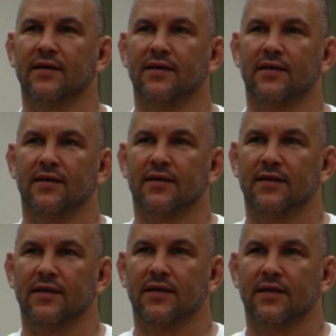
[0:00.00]

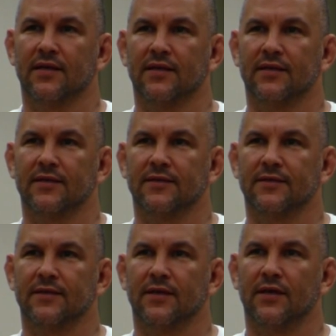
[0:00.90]

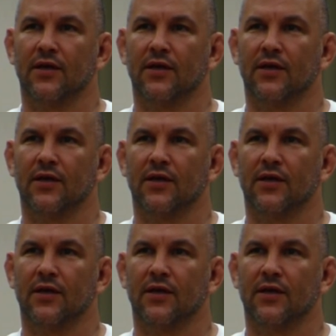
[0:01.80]
(no one is talking)